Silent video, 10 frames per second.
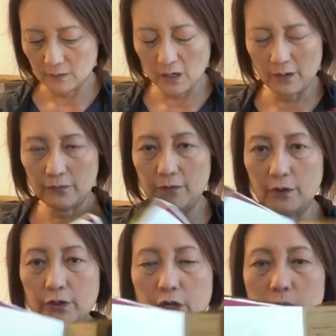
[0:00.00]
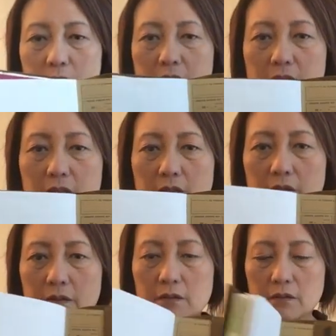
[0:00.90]
a field notes
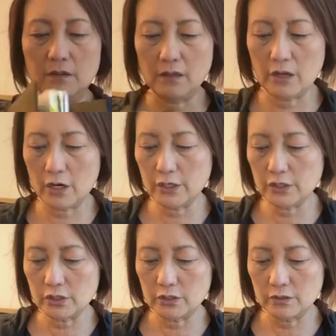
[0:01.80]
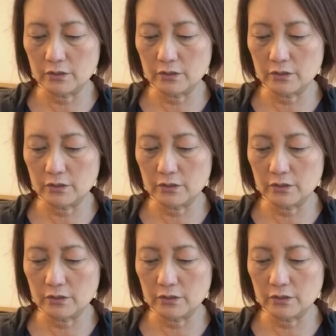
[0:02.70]
large.